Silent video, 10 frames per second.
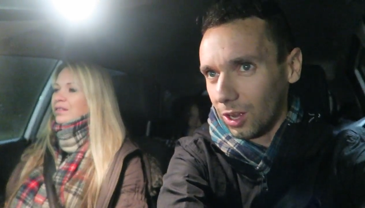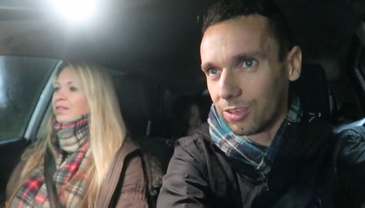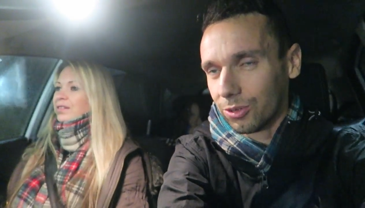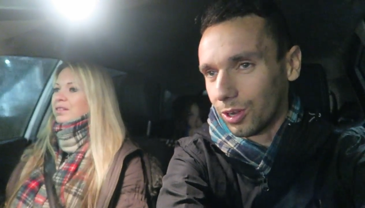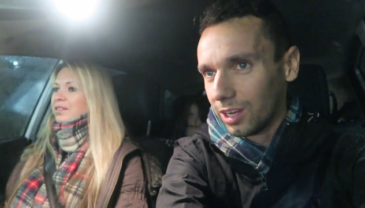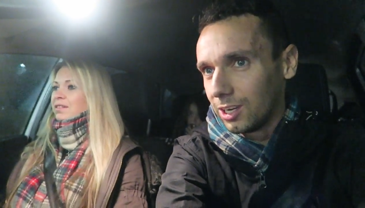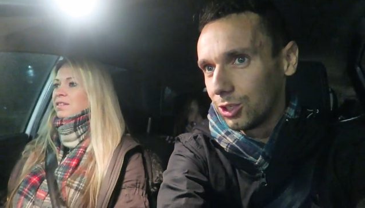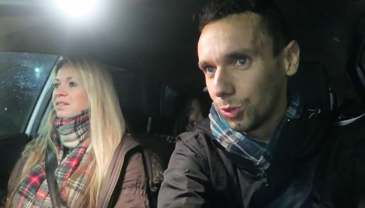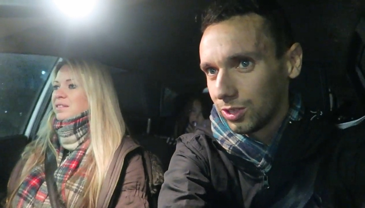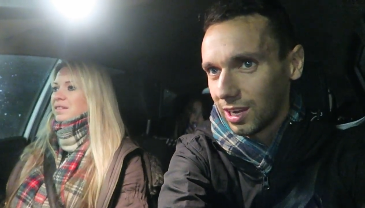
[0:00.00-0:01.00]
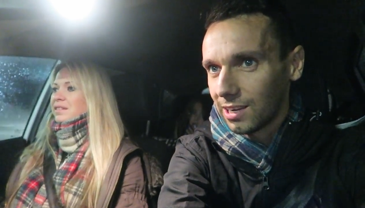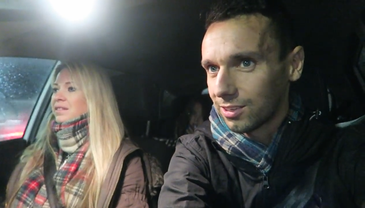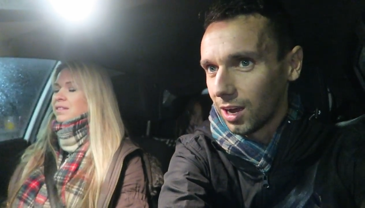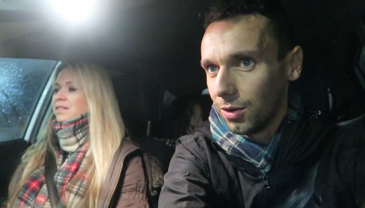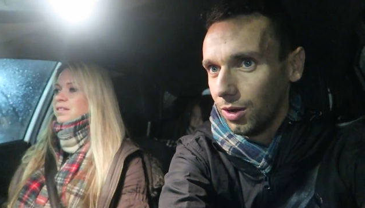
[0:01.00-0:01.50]
Speaker 1: likes cooking enjoys that.
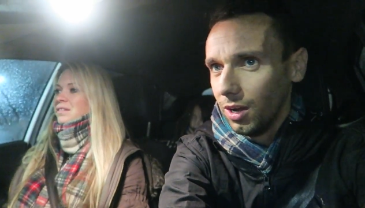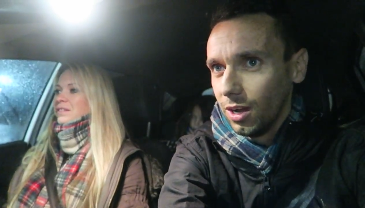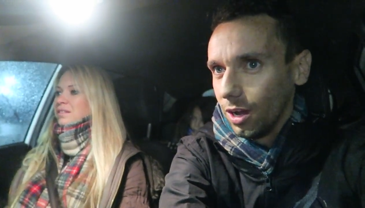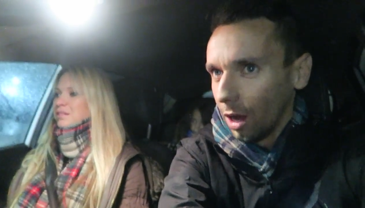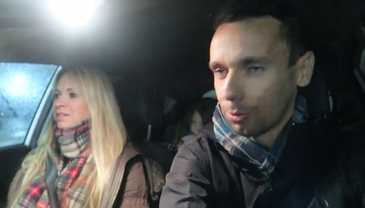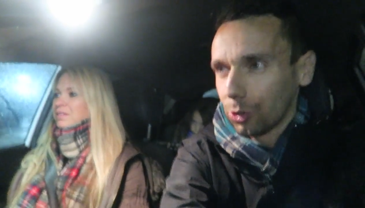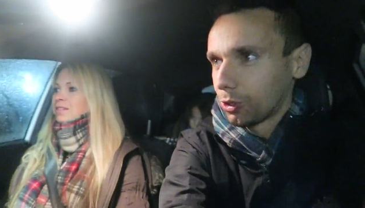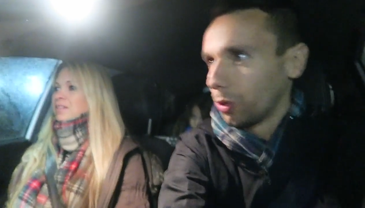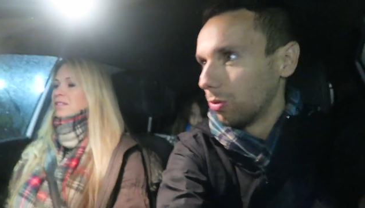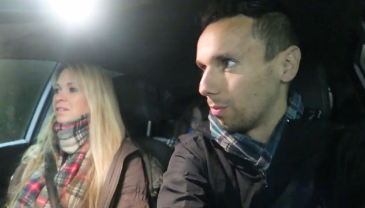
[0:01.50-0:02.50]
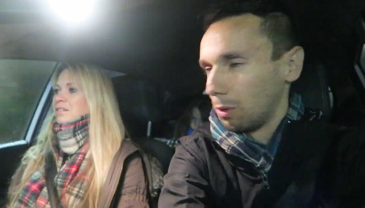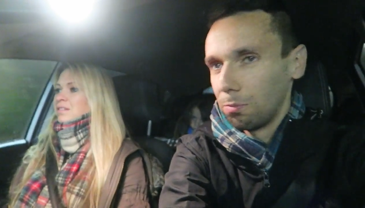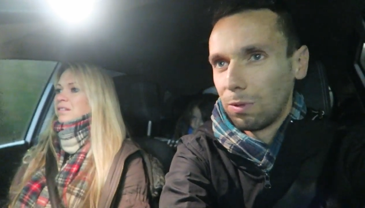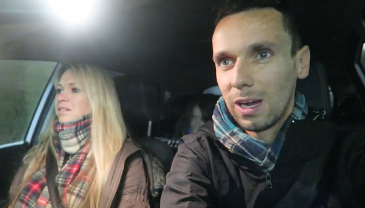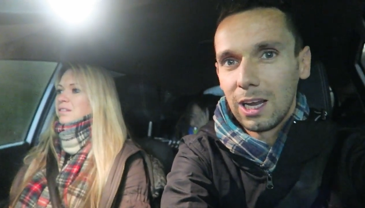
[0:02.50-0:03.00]
So I'm sure she'll be
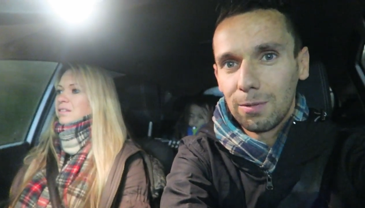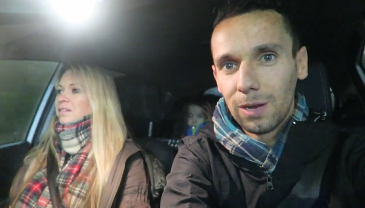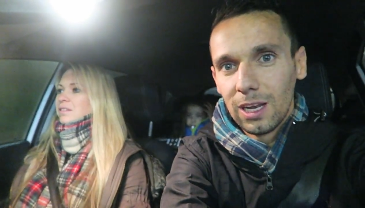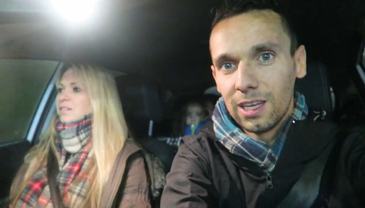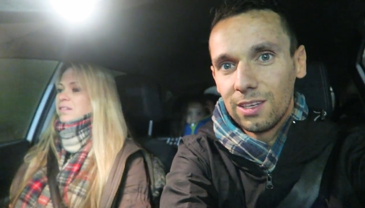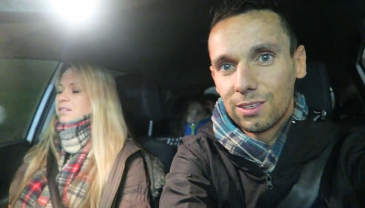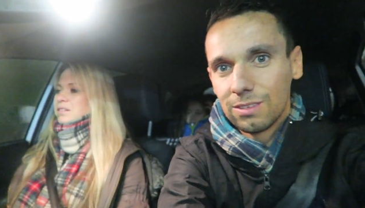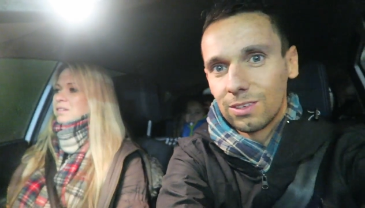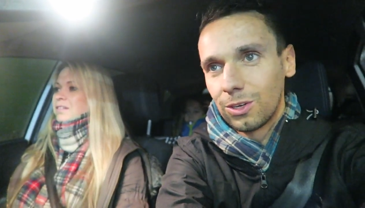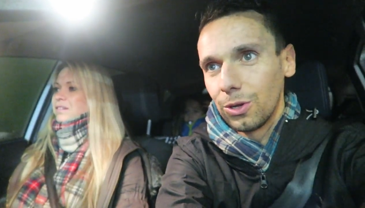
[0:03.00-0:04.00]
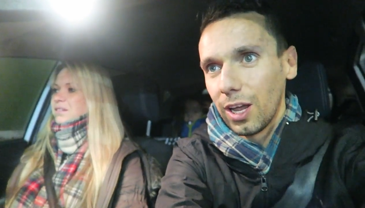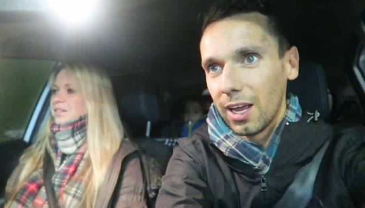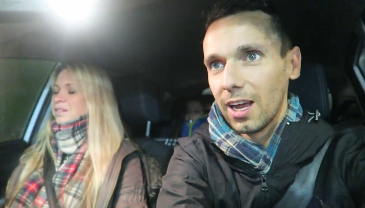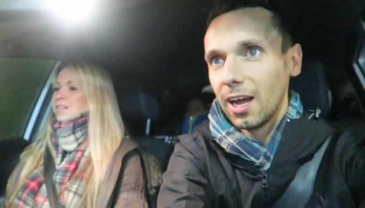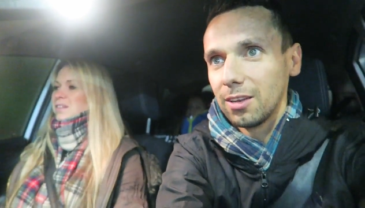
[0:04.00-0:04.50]
really, really good at
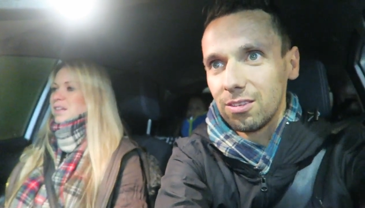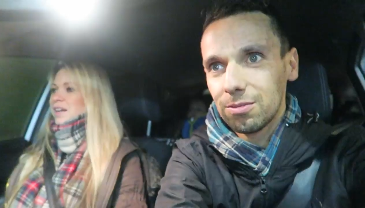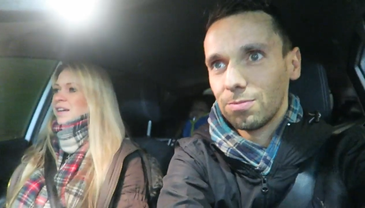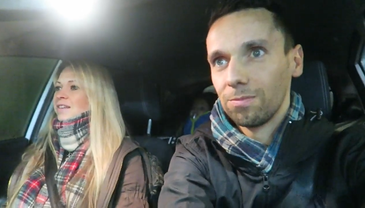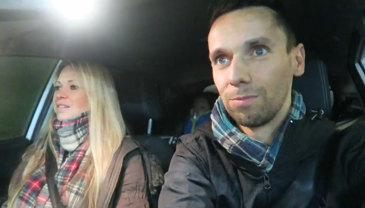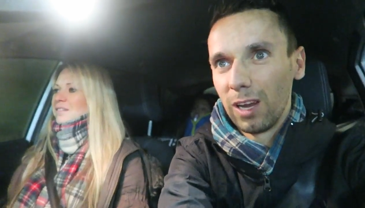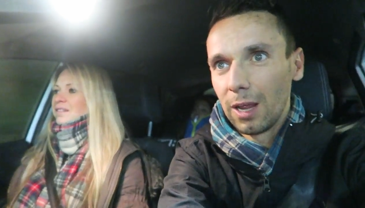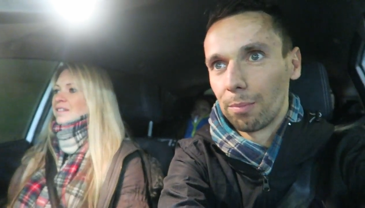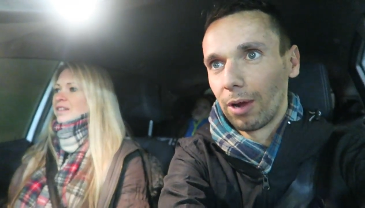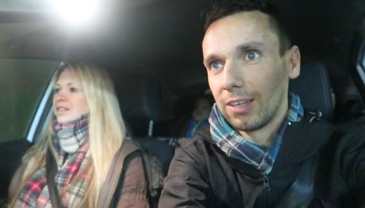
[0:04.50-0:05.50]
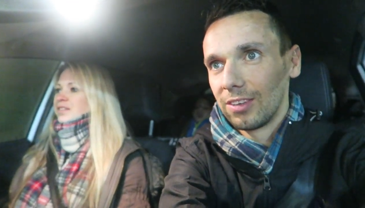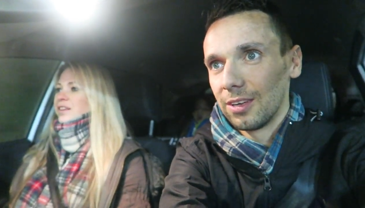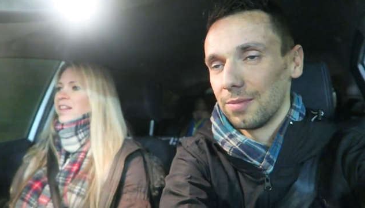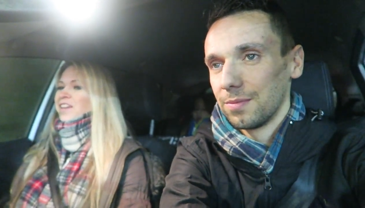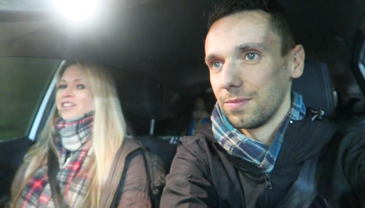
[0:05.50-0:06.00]
it and yeah. really embrace it.
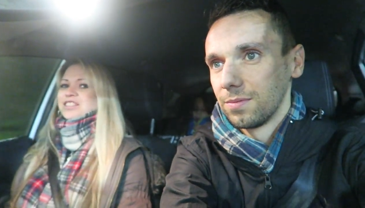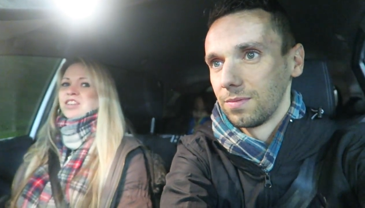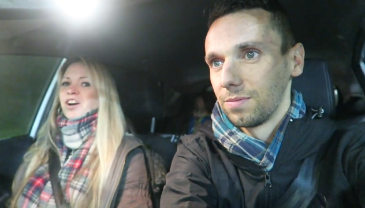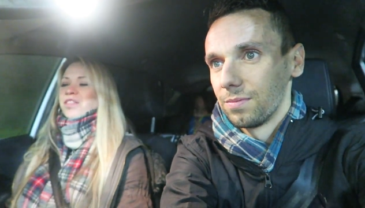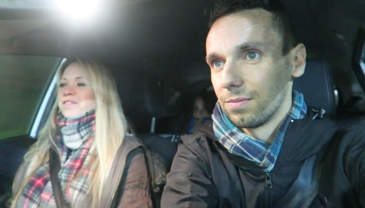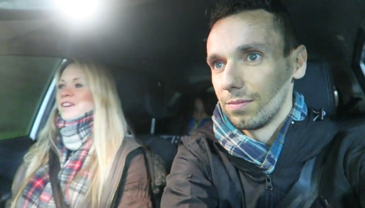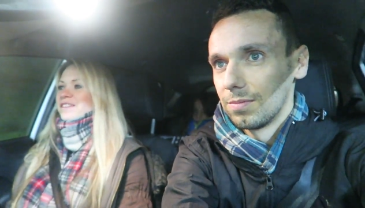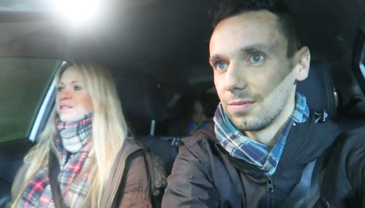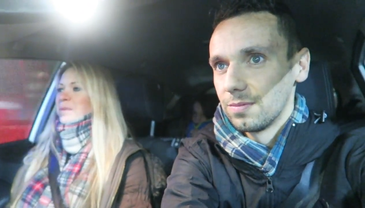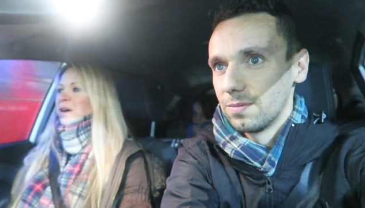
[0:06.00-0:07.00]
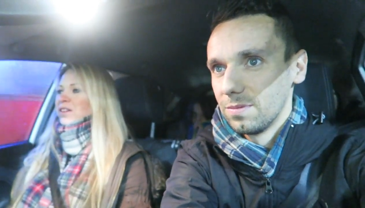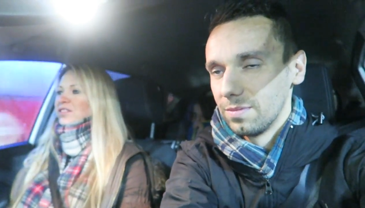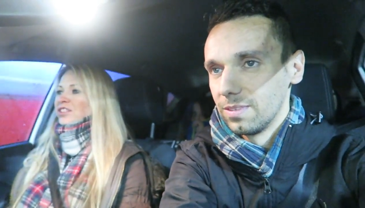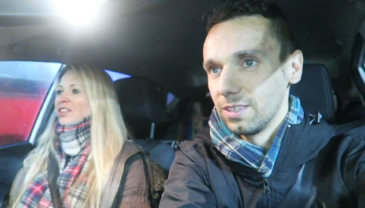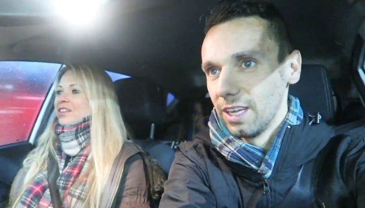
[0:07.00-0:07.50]
So they're
Speaker 2: going to start on the 1st of March.
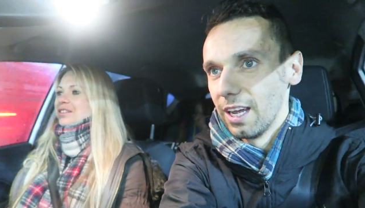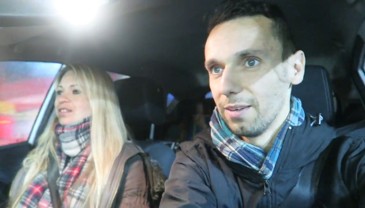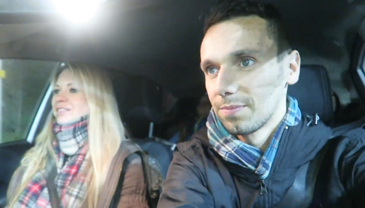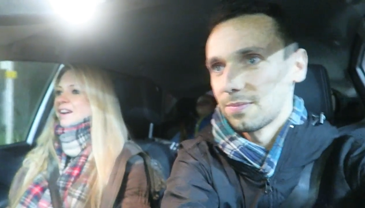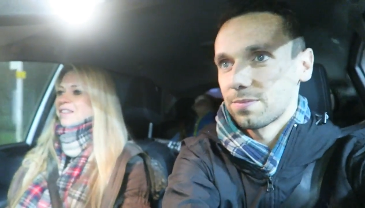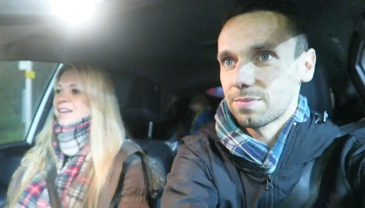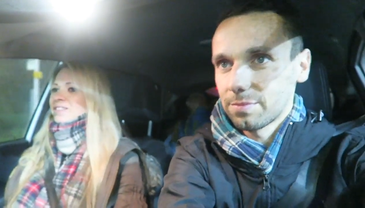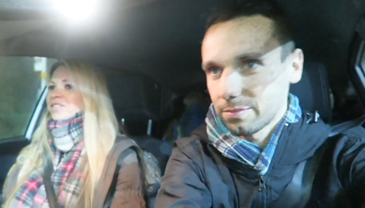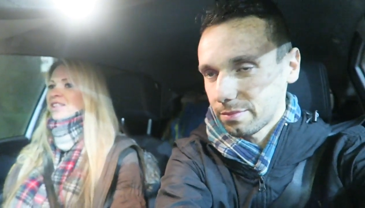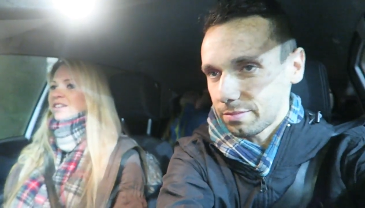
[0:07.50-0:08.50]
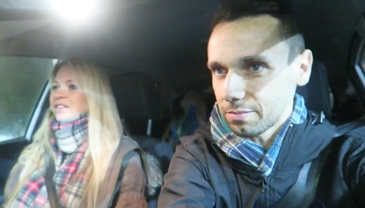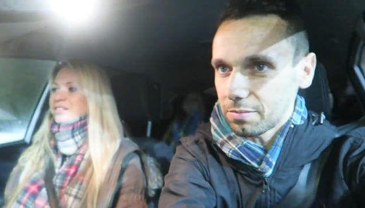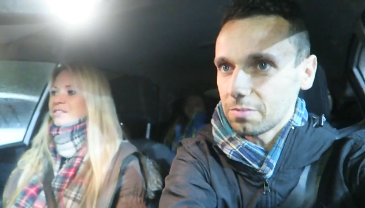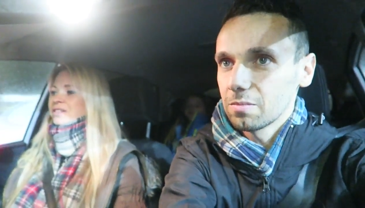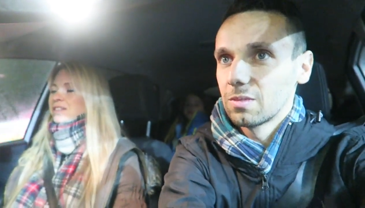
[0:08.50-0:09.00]
Yeah. So that's really
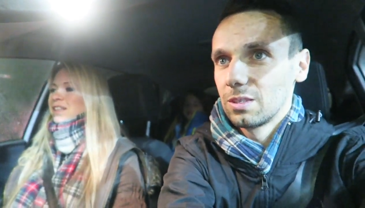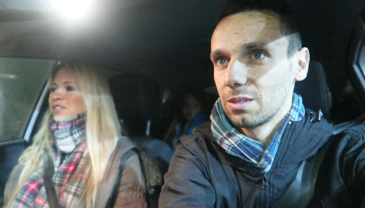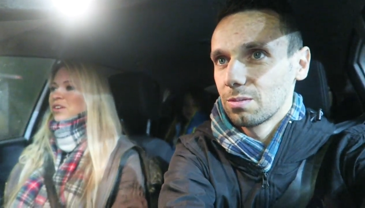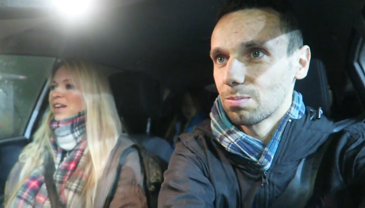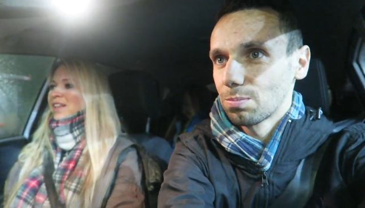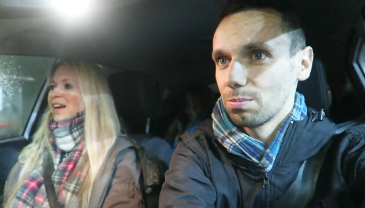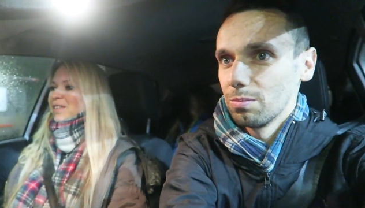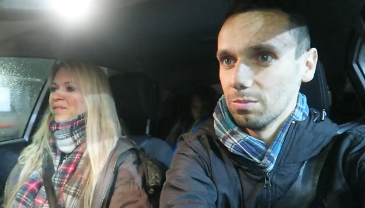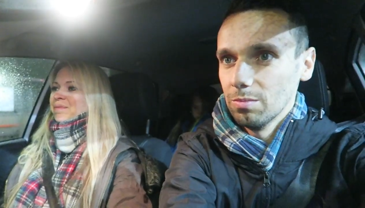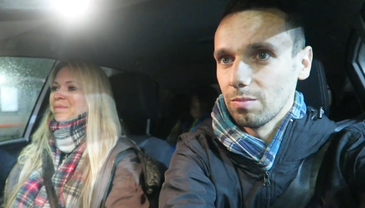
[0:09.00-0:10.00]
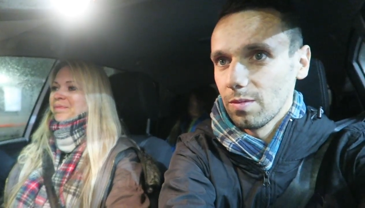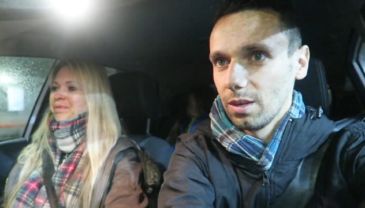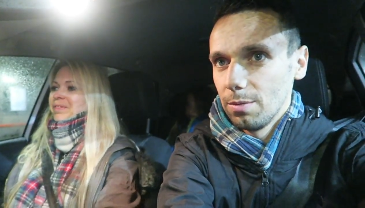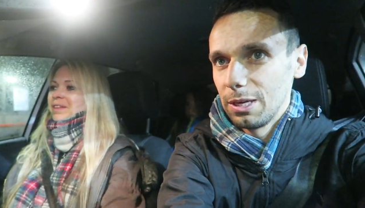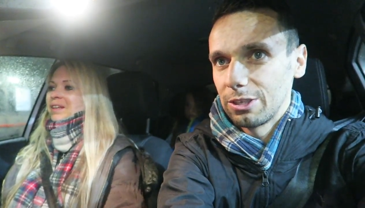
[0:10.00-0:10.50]
cool. They're trying that.
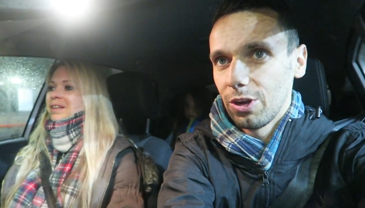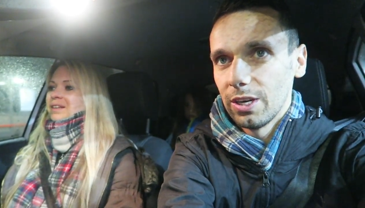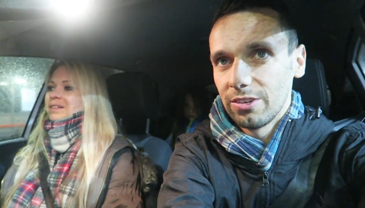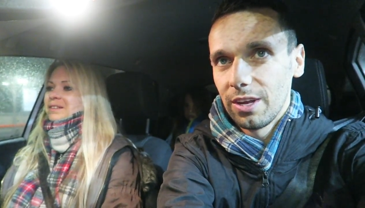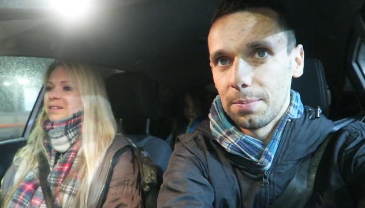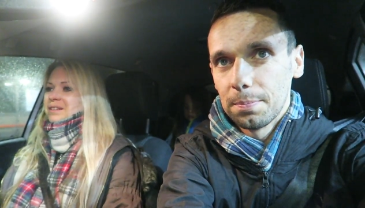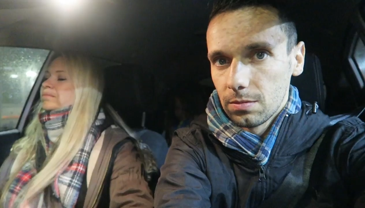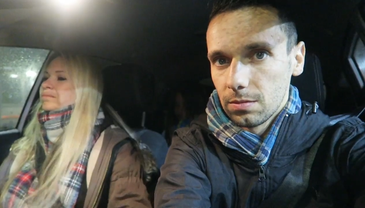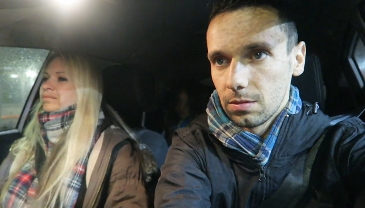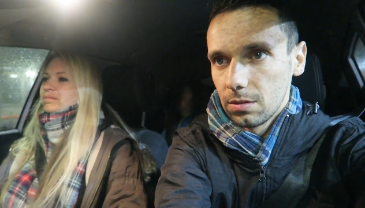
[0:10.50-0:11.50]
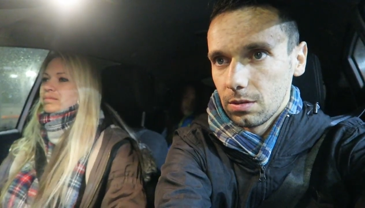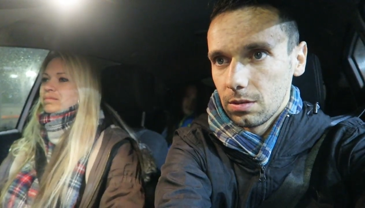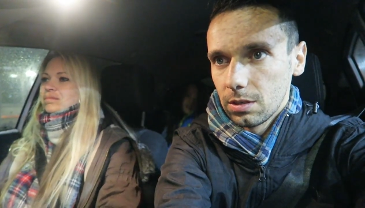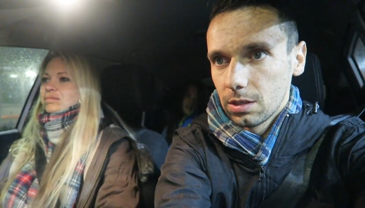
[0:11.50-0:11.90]
Speaker 1: Mmm. Be exciting to see.
Speaker 2: It's not really